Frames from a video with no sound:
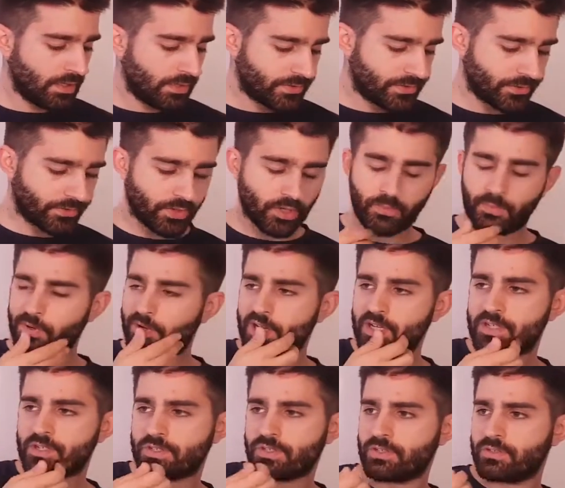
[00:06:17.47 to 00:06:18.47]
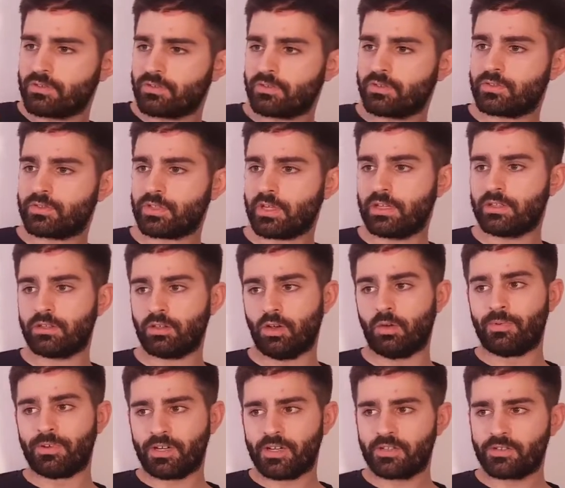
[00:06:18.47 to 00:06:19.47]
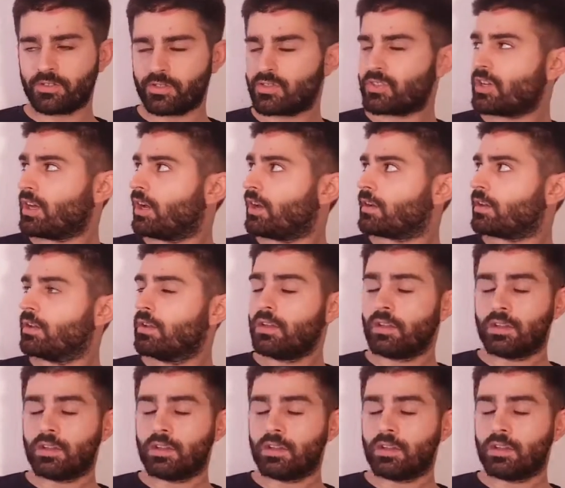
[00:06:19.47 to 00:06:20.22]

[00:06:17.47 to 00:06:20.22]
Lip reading: So the operations and operators are